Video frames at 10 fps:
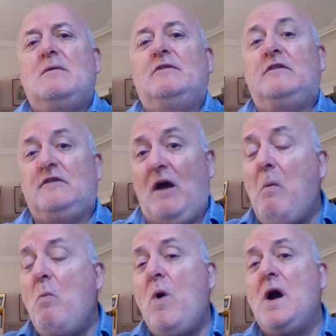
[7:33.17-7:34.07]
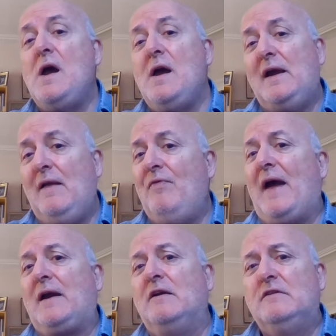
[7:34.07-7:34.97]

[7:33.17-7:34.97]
Somewhere in that